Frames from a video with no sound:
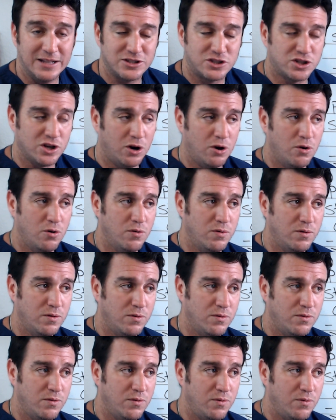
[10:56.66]
And
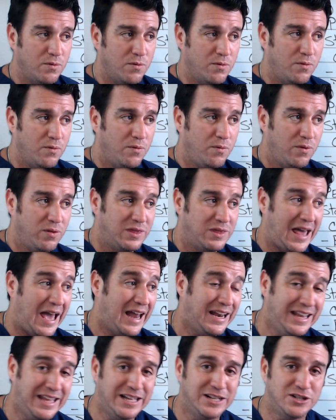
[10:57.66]
so
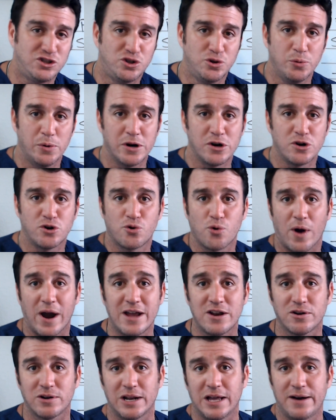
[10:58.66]
that leads to a
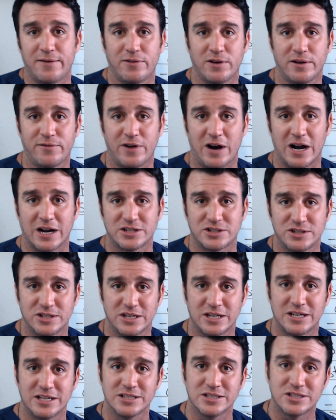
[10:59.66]
greater level of
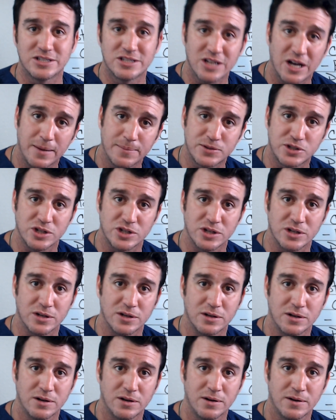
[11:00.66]
oxygen
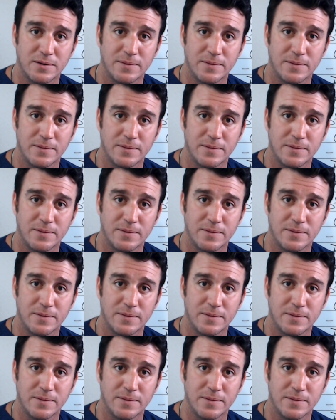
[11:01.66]
consumption.